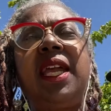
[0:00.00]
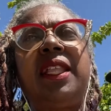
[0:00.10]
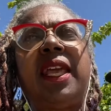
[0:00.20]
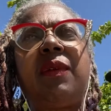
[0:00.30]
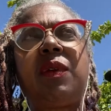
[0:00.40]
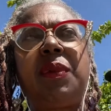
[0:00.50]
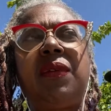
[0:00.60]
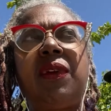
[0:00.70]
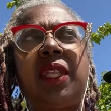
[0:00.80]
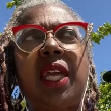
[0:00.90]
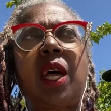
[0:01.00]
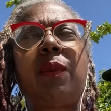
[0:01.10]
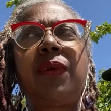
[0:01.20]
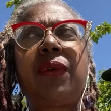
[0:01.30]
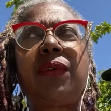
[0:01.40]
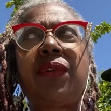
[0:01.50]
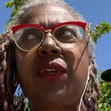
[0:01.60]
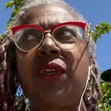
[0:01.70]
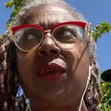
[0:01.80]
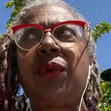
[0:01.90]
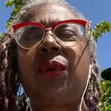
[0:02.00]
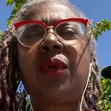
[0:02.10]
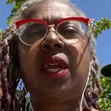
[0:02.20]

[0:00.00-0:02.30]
that it would be really helpful for you